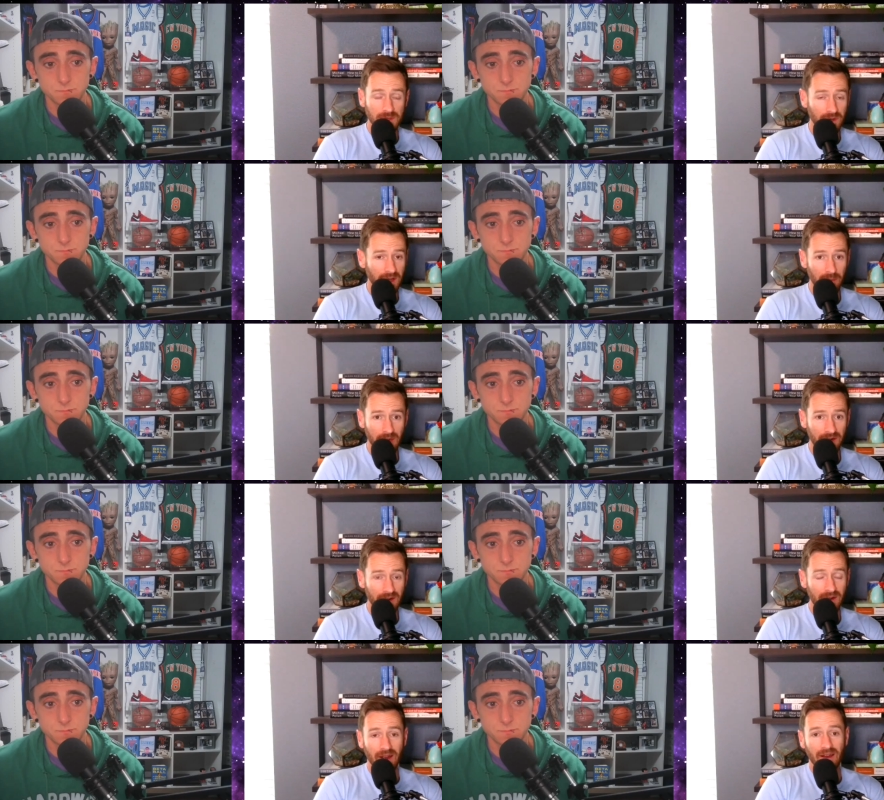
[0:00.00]
Speaker 1: get better.
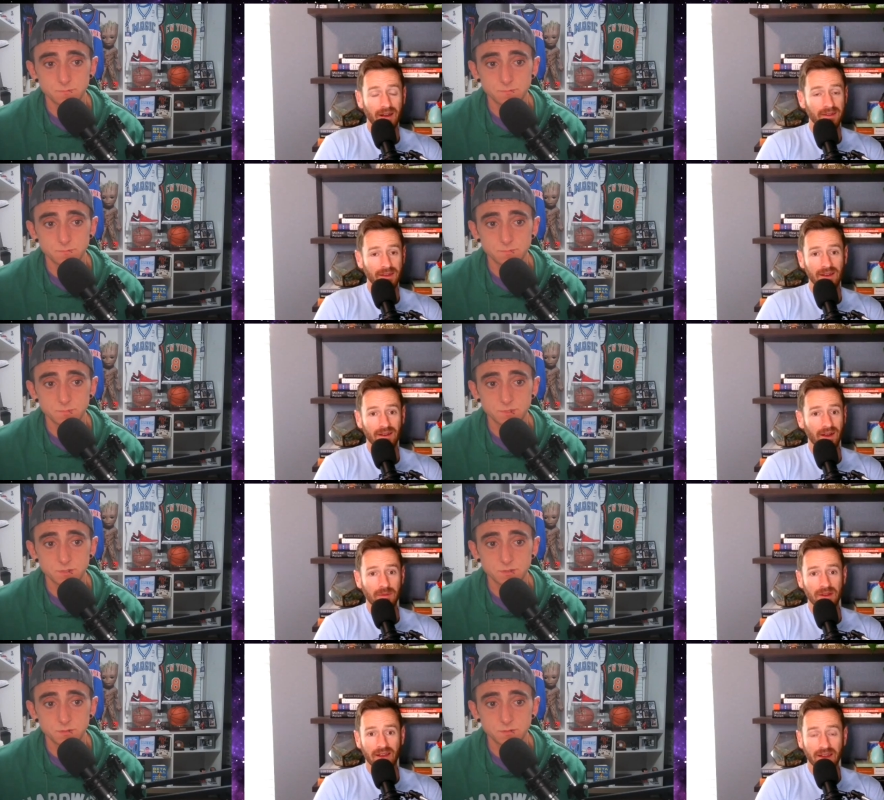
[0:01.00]
I think I mean
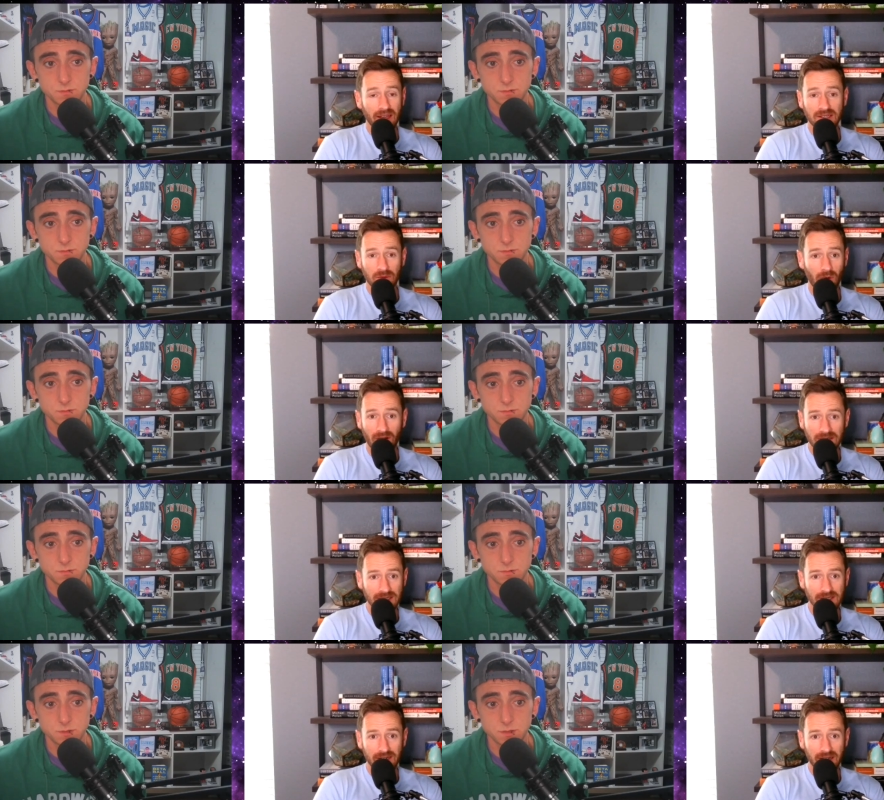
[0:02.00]
like Cason Wallace is going
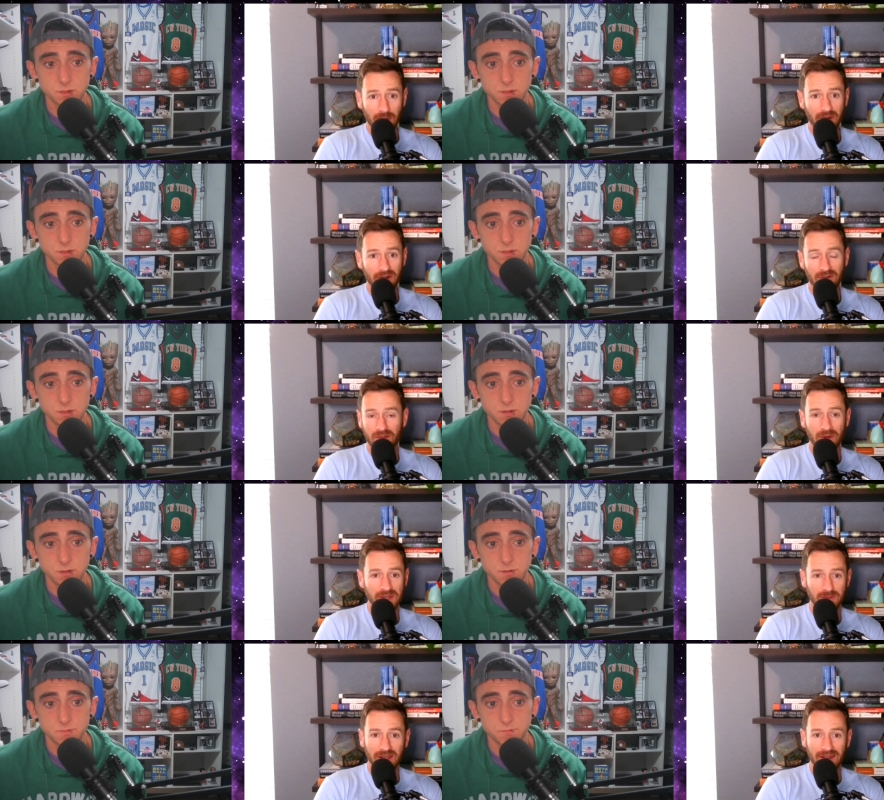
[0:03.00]
to get better, even though he's
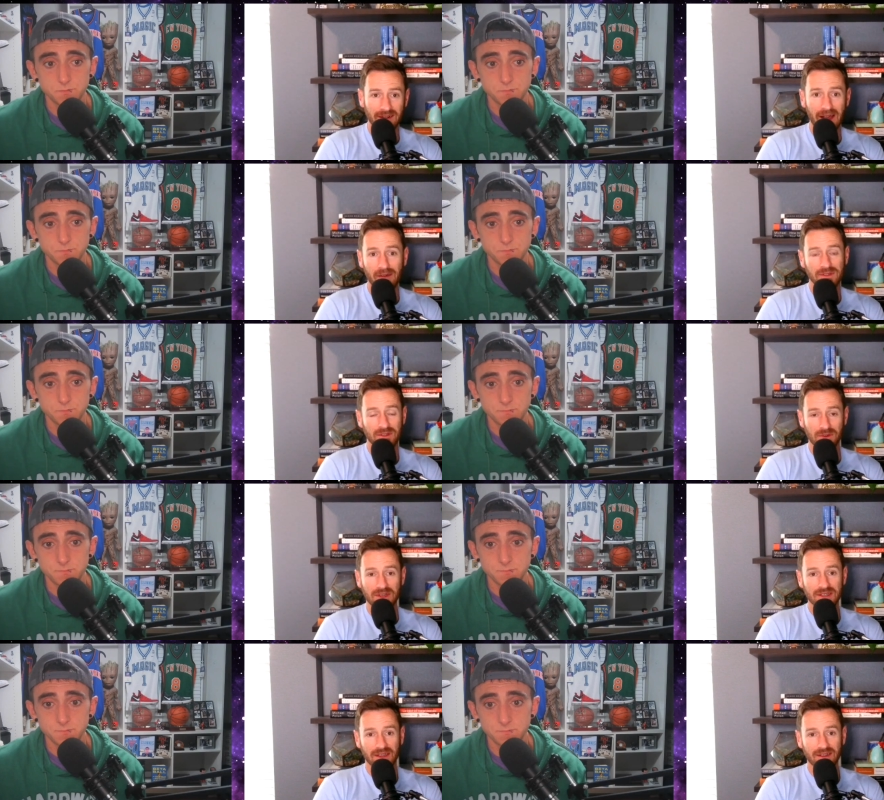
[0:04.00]
making half his threes.
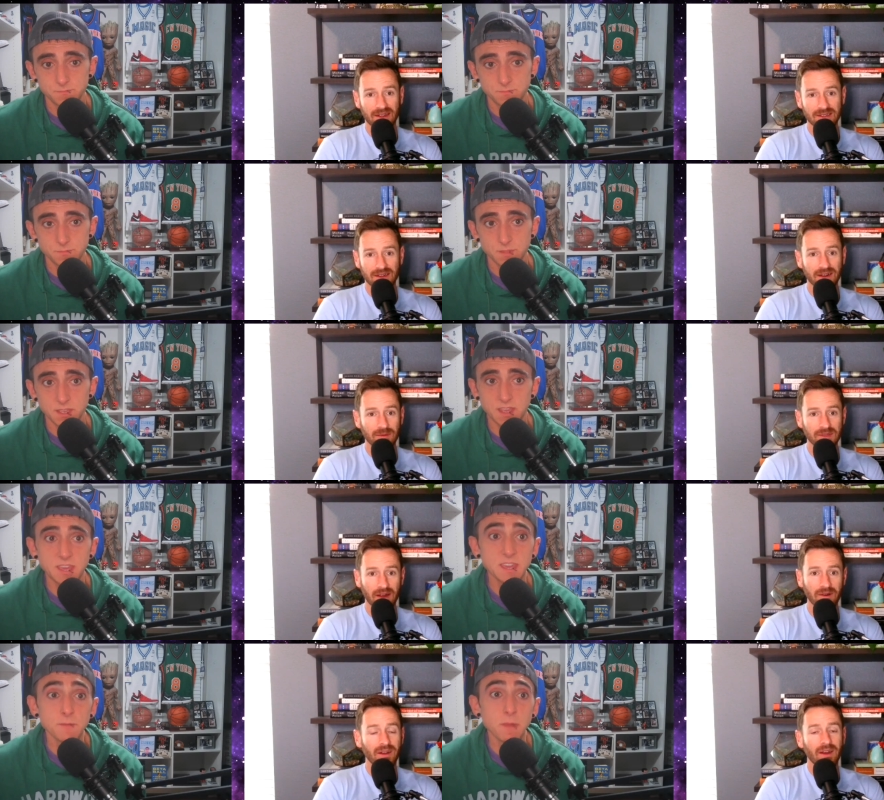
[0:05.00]
Like that's going to come down.
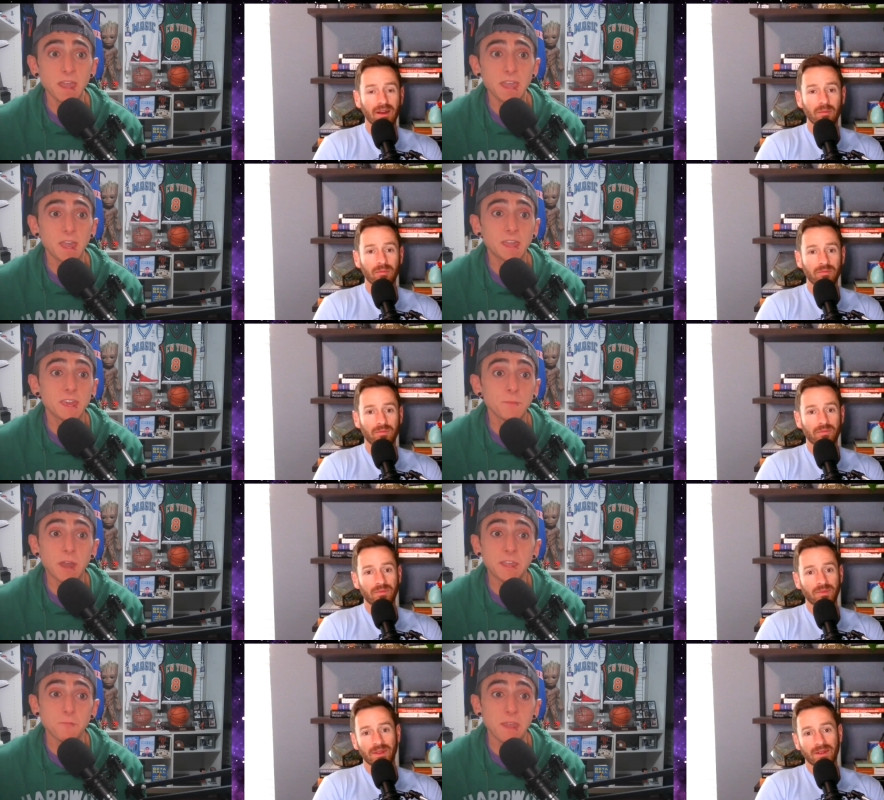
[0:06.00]
He
Speaker 2: might he
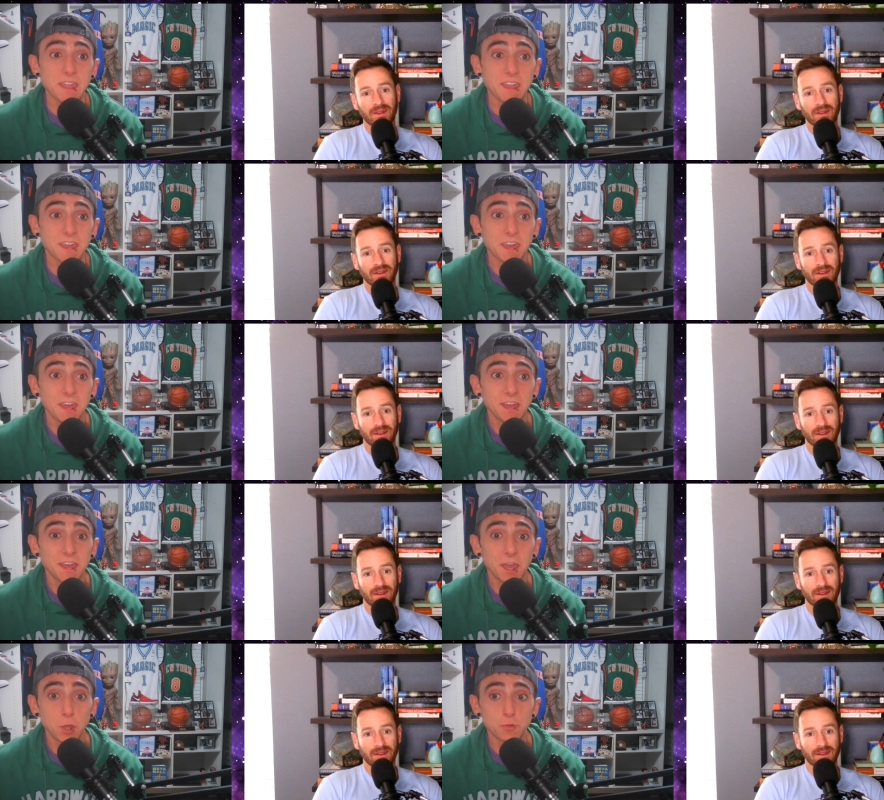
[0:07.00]
might make
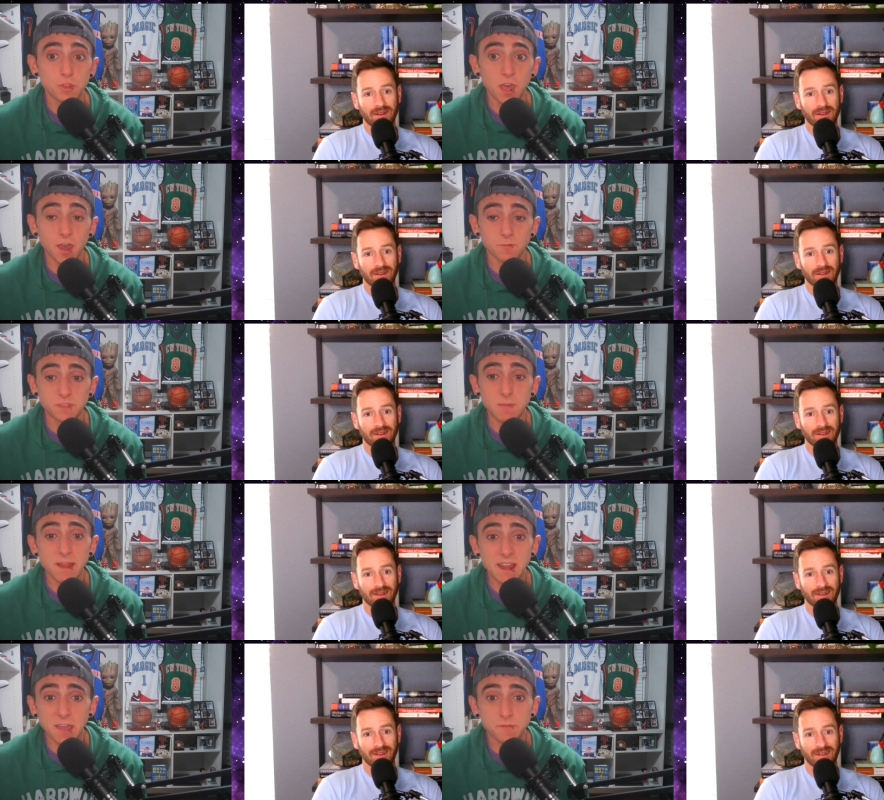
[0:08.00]
they might
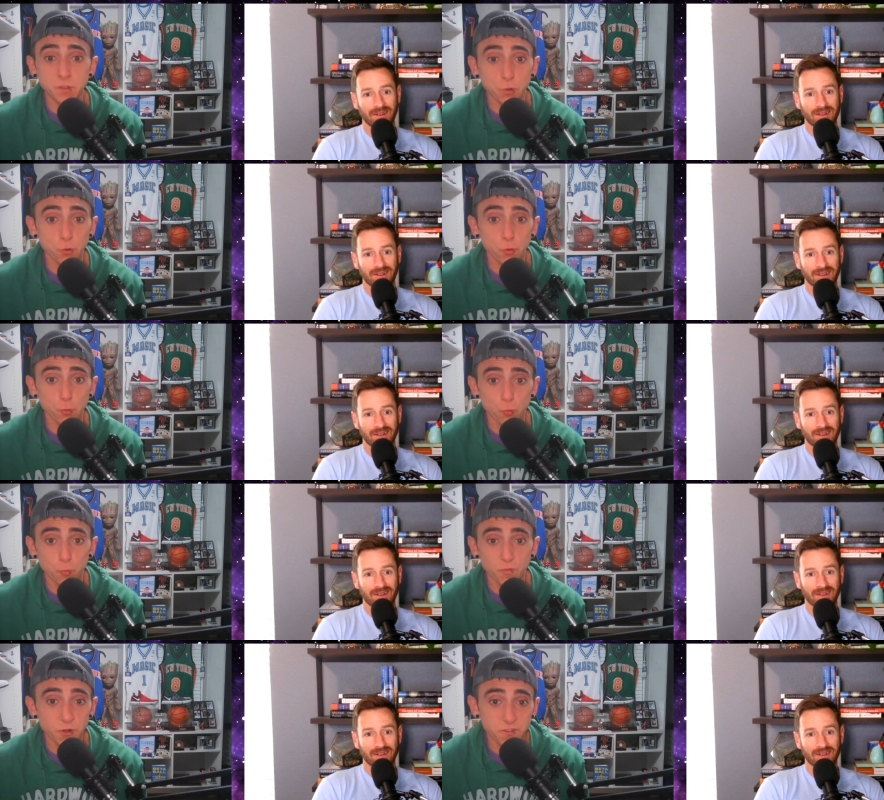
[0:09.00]
have two
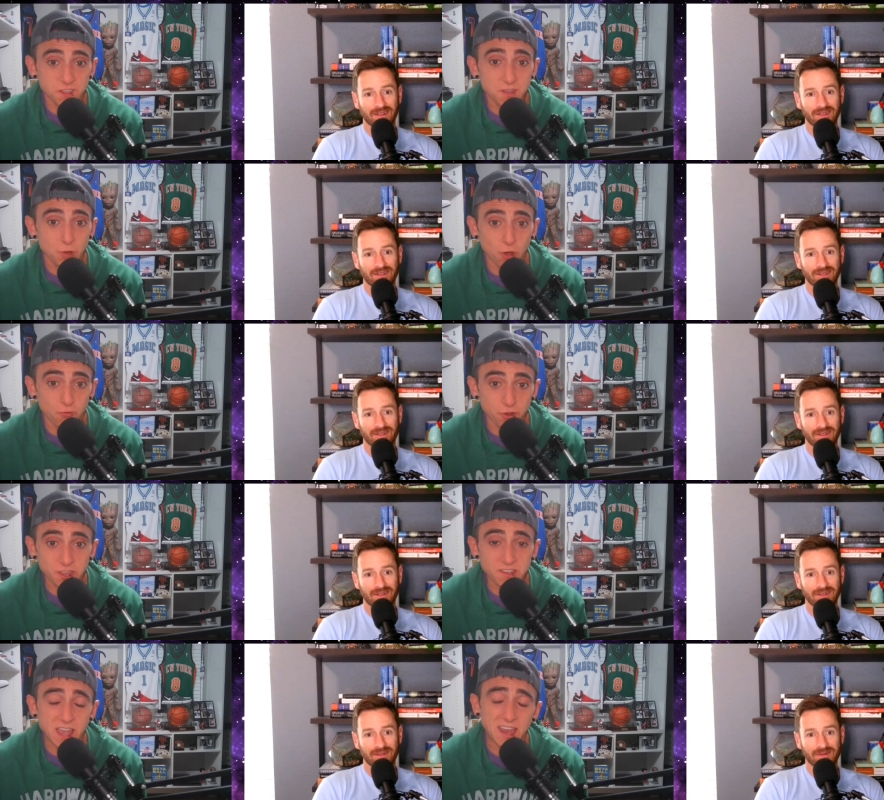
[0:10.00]
first team all
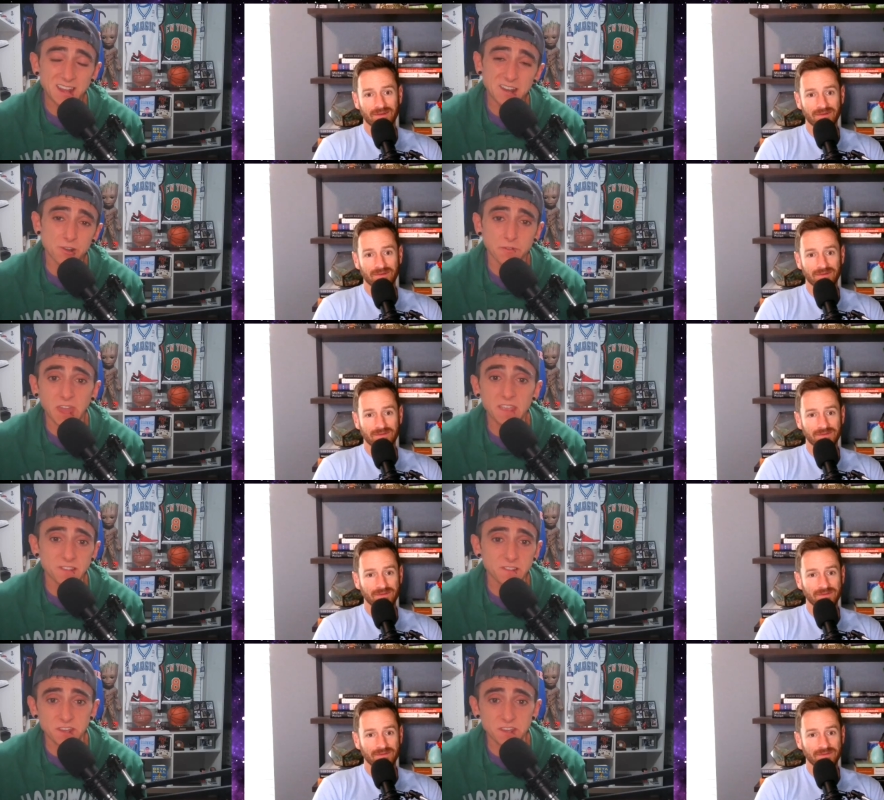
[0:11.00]
rookies. I, I don't know if Cason's